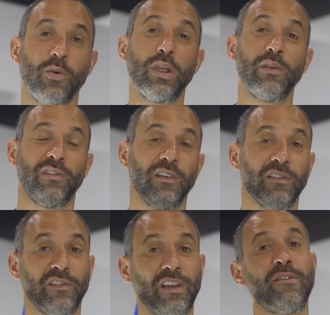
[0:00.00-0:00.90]
We use the
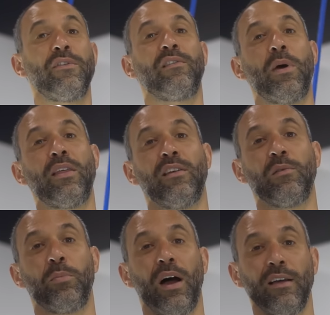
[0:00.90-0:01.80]
safest methods
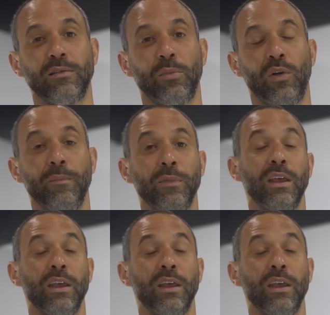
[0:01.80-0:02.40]
possible,